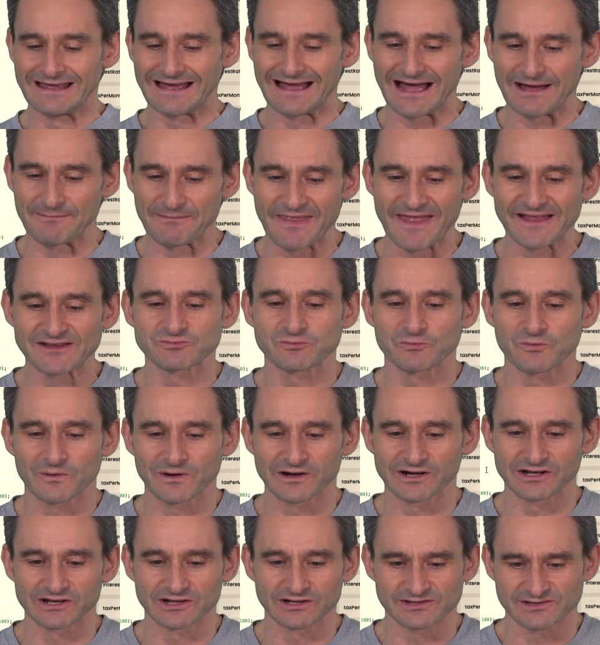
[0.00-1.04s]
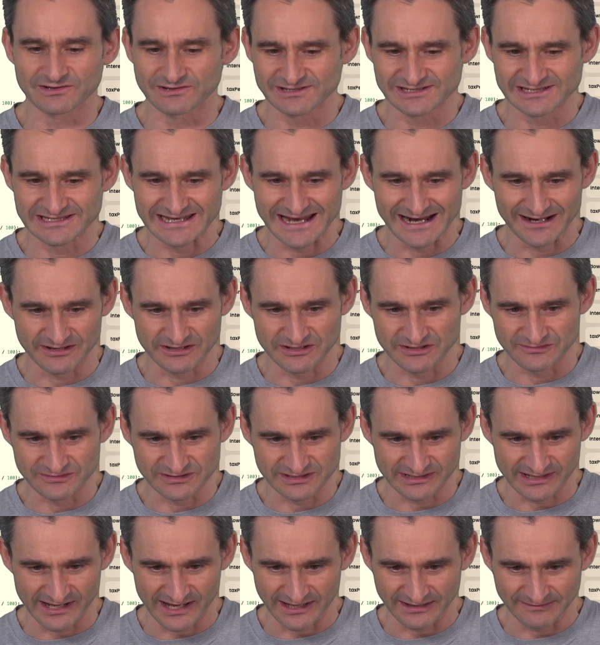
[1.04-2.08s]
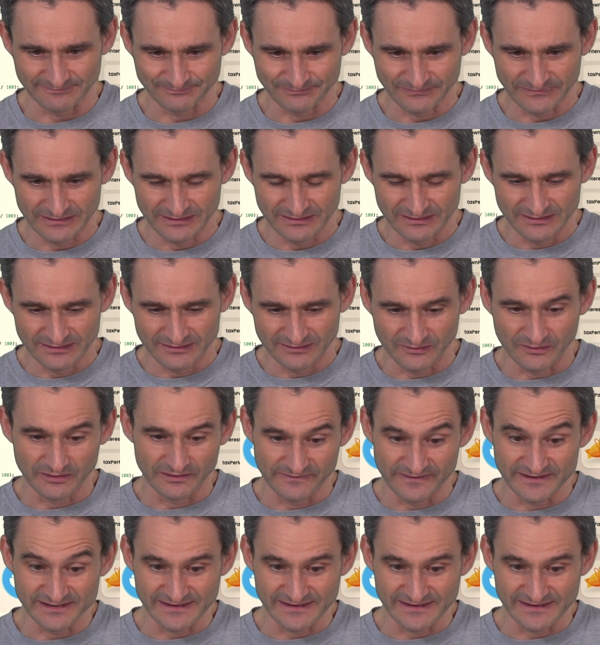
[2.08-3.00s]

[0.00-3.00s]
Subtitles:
And that's what we're going to see how to do today, or at